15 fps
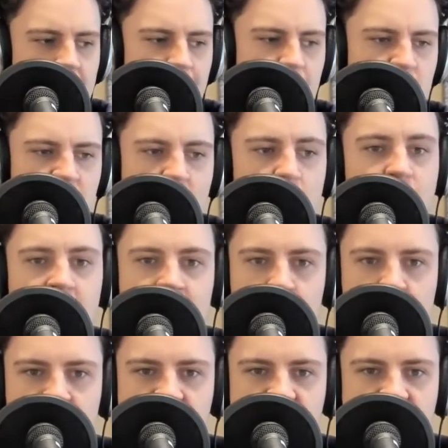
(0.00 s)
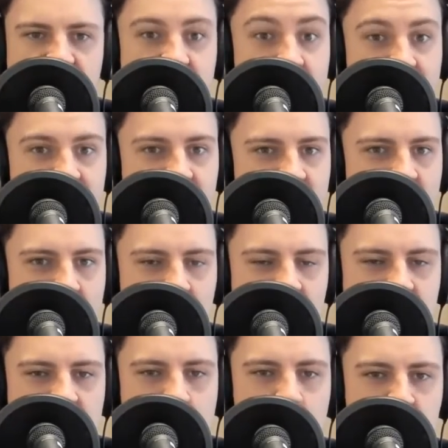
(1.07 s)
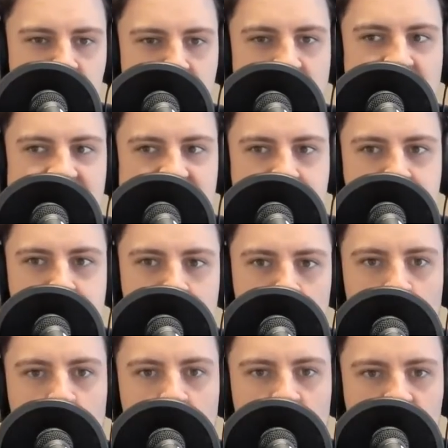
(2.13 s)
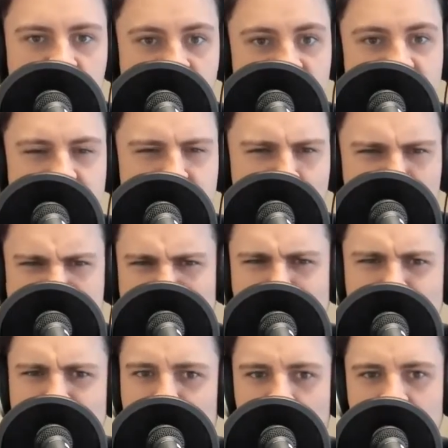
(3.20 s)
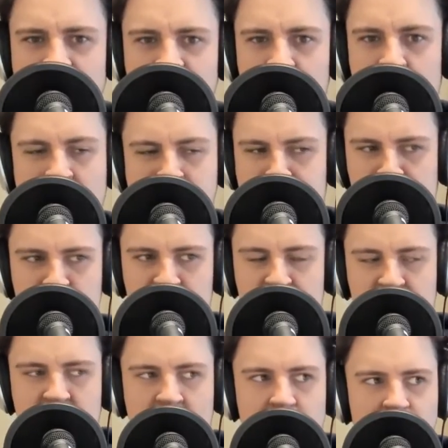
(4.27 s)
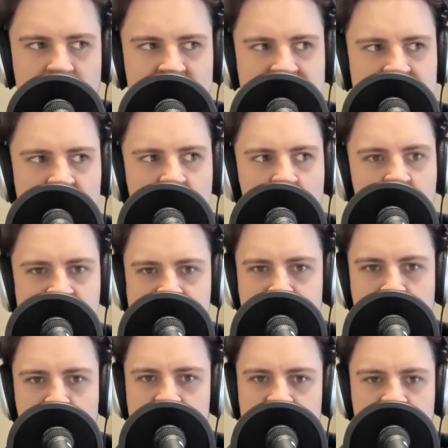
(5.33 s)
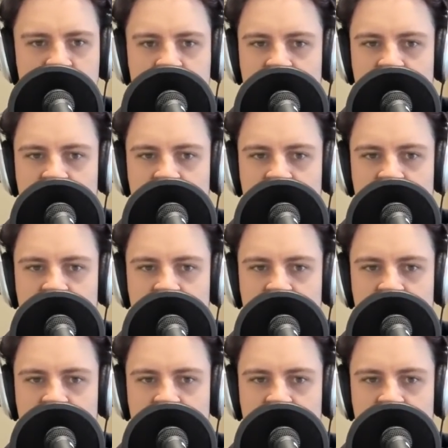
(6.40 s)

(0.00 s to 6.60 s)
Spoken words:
You don't really understand the character, which makes him more like terrifying in a way because you don't really know what his motives are.